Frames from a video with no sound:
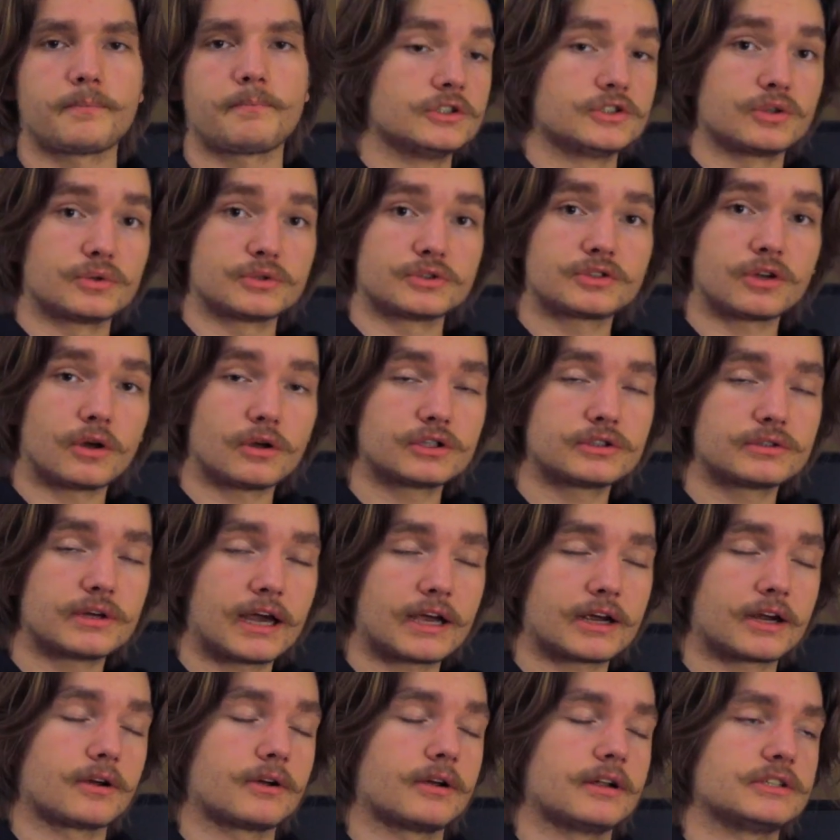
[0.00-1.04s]
So install a
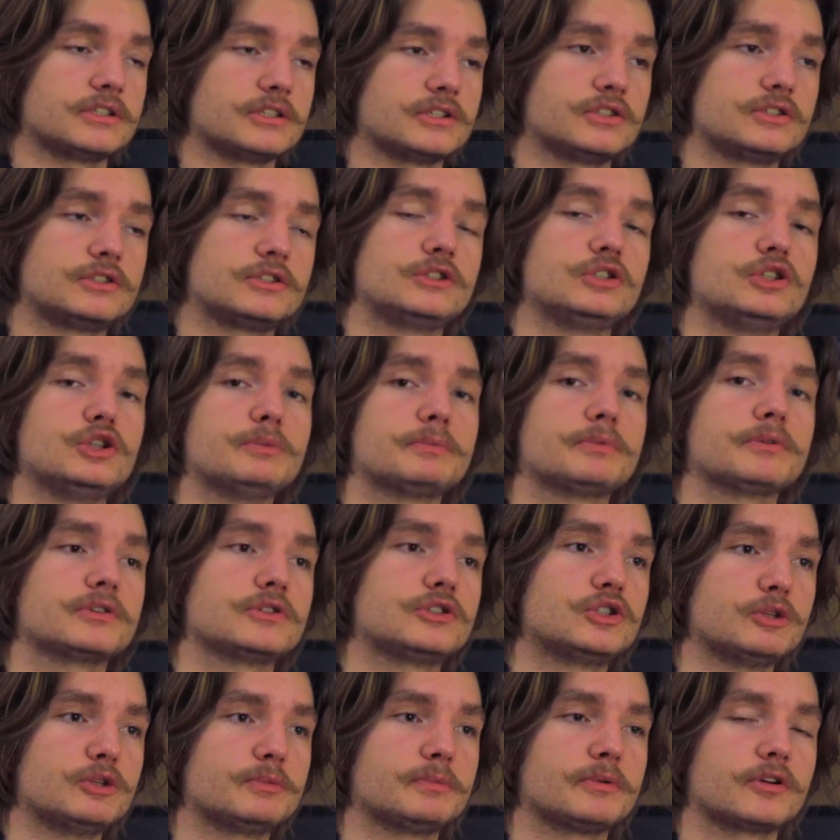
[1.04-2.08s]
tracker. It's a super
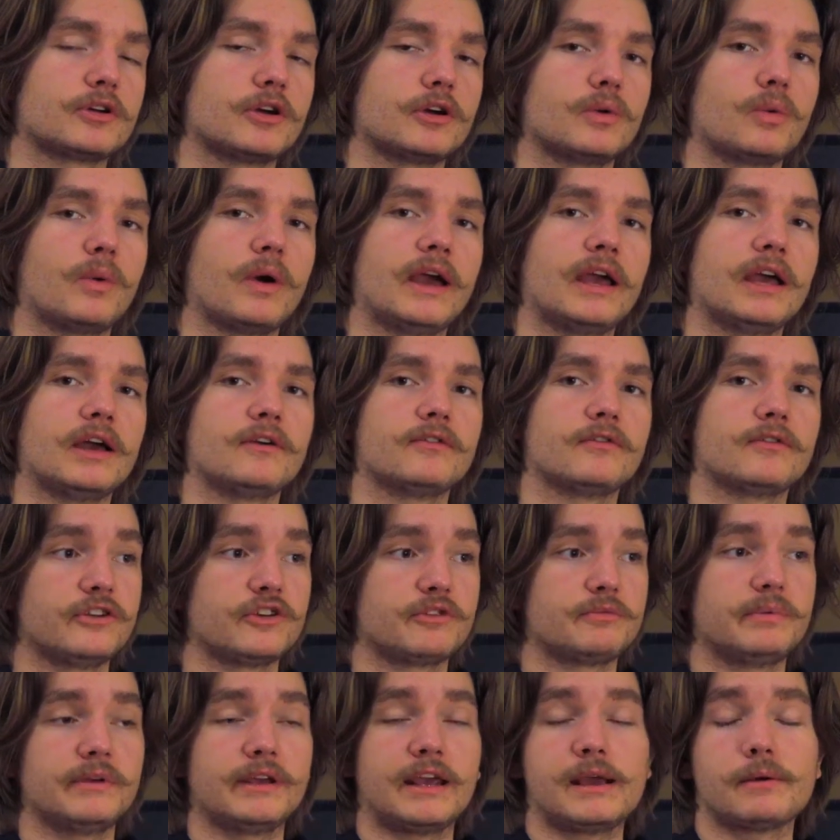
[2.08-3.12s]
good way of
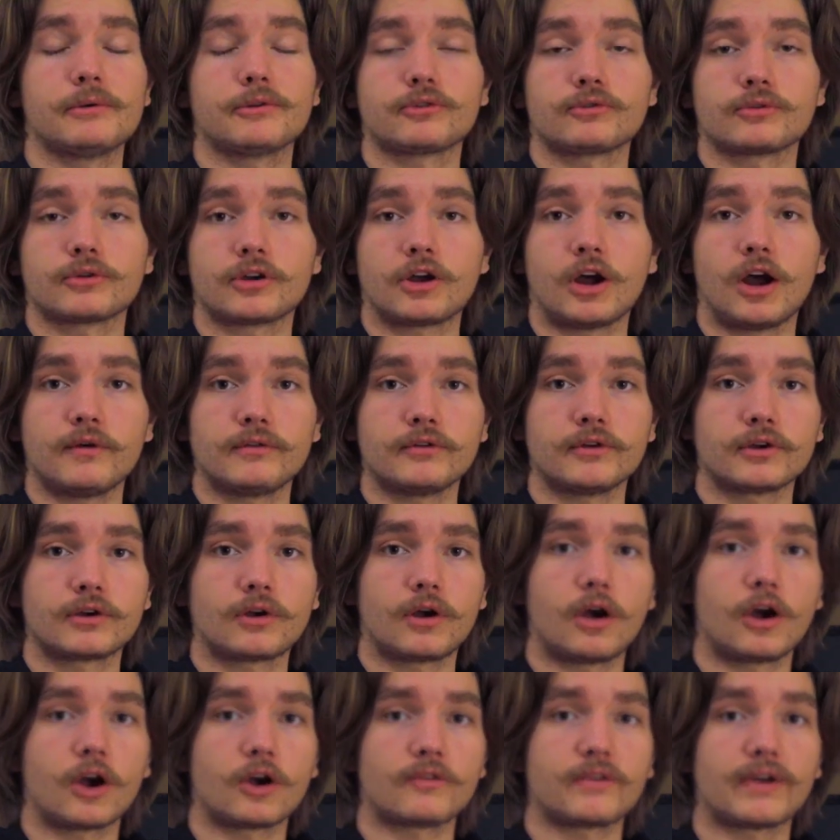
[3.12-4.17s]
just being able to recover your
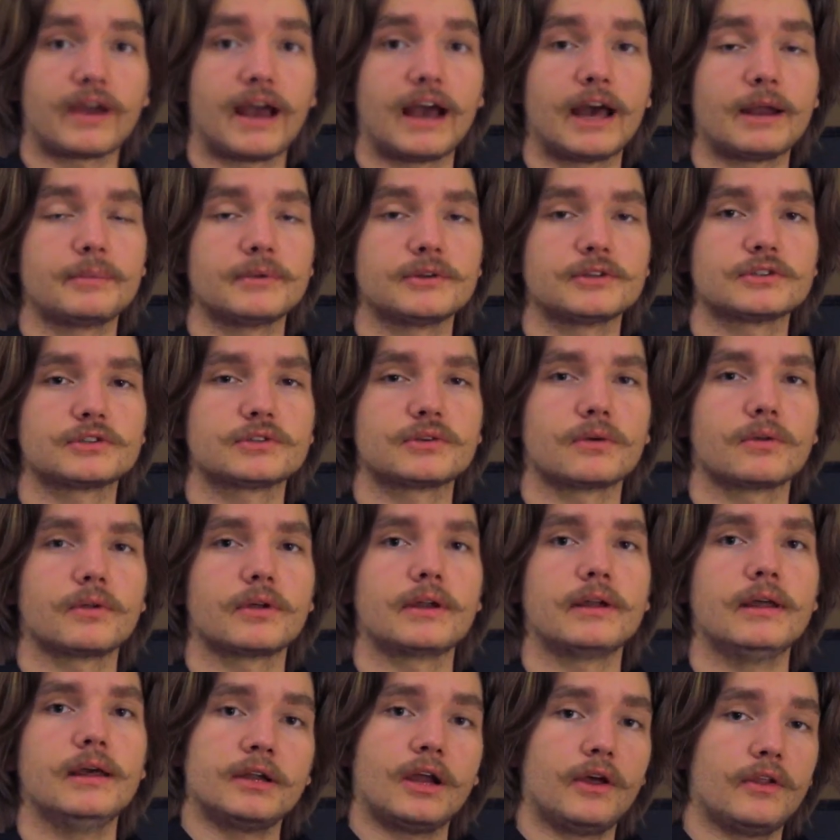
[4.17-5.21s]
car if it had been stolen.
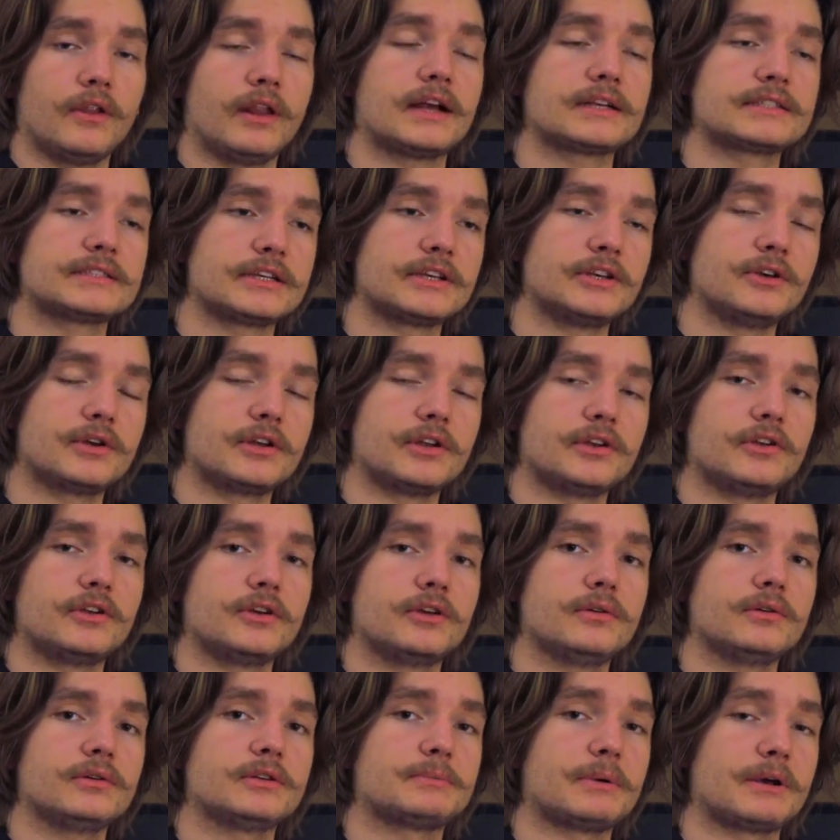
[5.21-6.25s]
Now the next thing you can
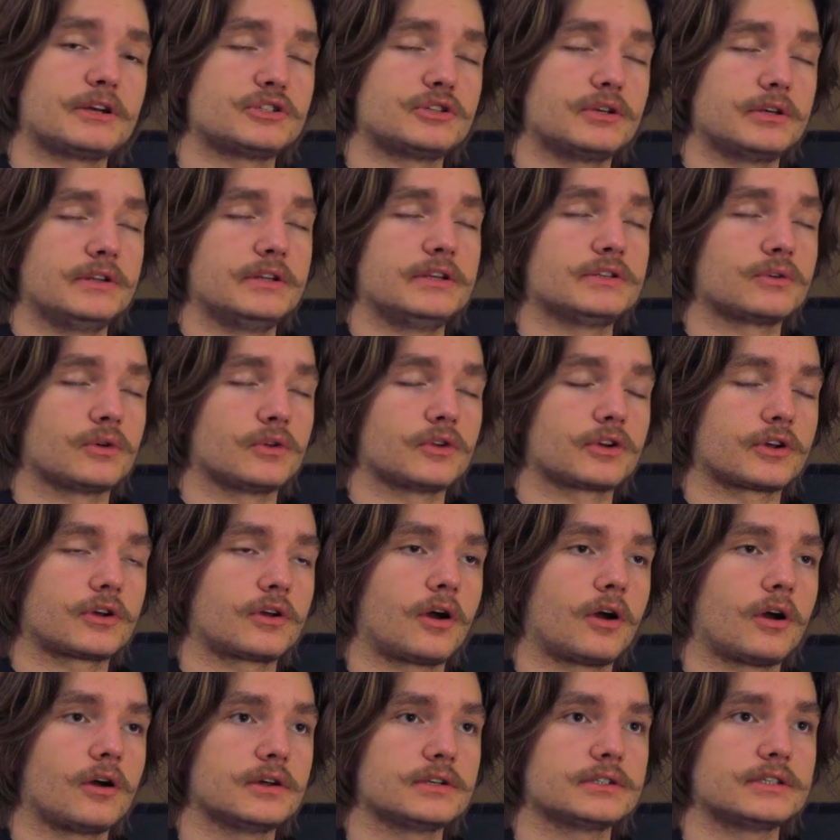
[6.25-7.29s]
do, especially in these older
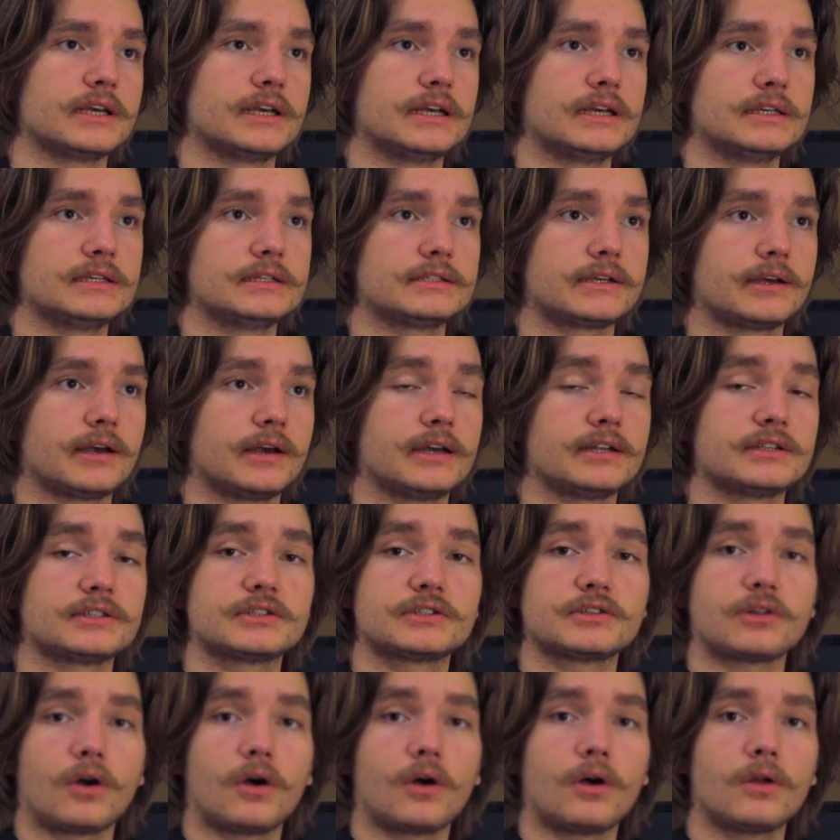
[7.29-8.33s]
cars, is
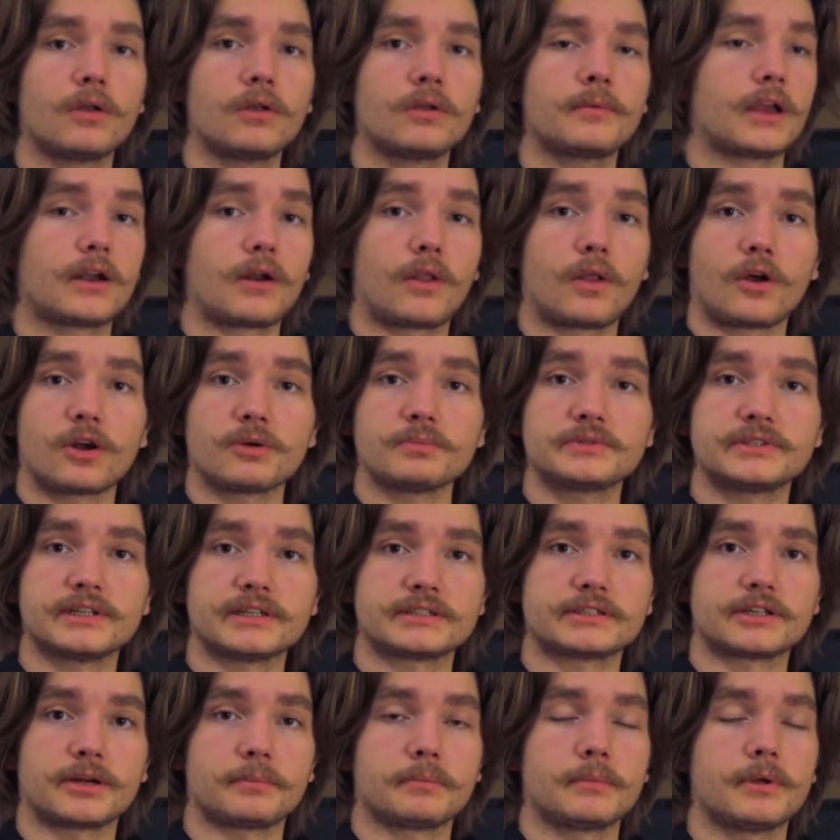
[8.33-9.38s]
install an alarm
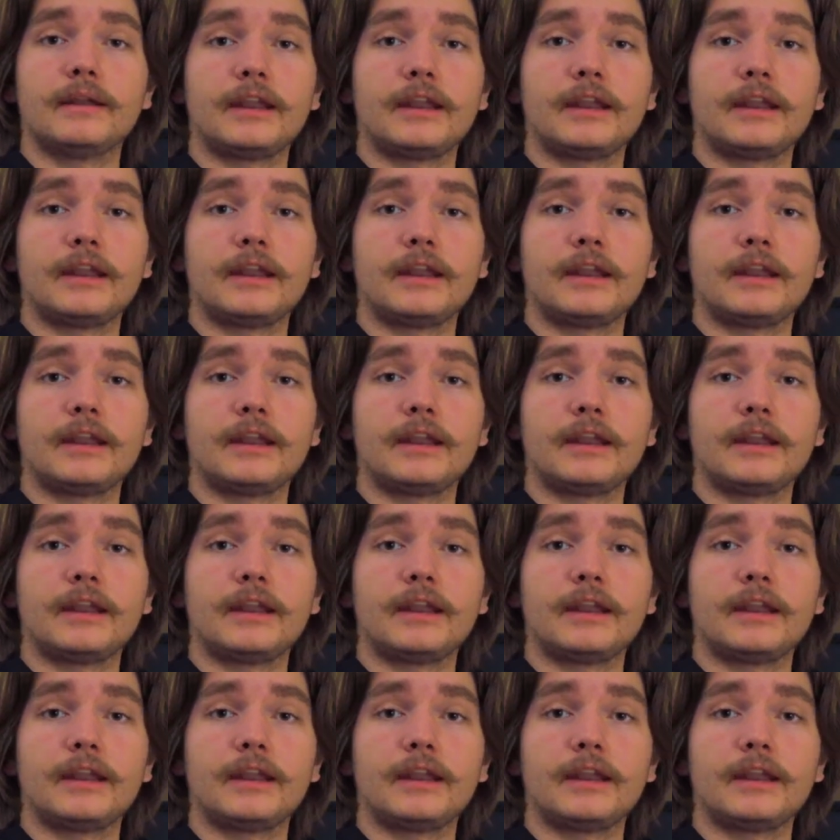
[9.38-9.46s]
system.